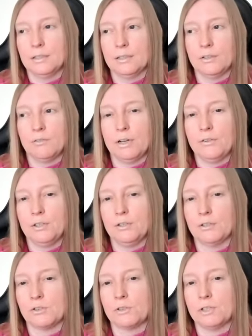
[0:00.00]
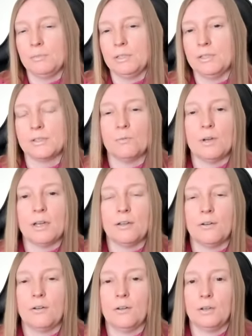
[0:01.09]
I'd rather you not treat me this way,
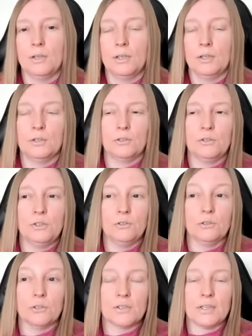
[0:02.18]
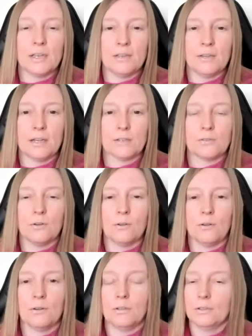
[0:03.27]
or could you not say that,
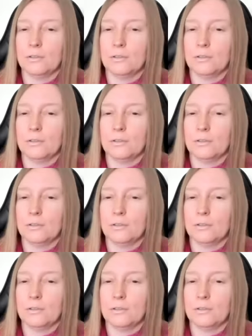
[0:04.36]
or,